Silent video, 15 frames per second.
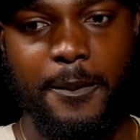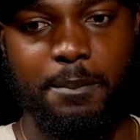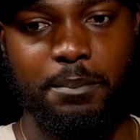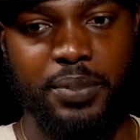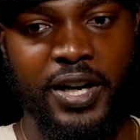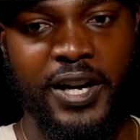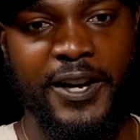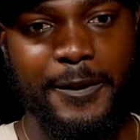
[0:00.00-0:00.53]

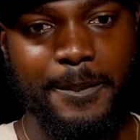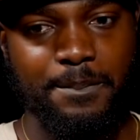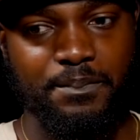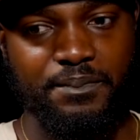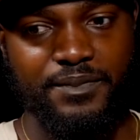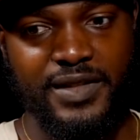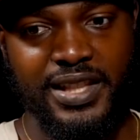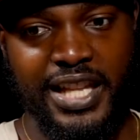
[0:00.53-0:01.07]
But
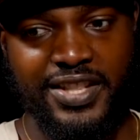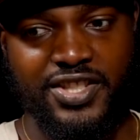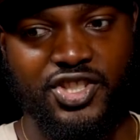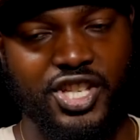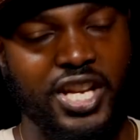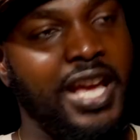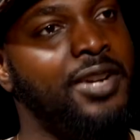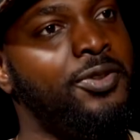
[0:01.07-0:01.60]
let's
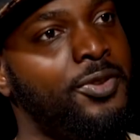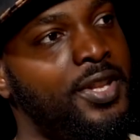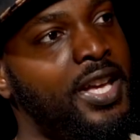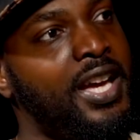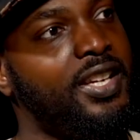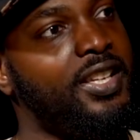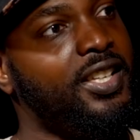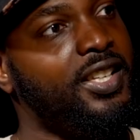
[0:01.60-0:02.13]
channel
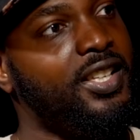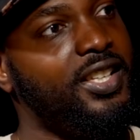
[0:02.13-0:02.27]
that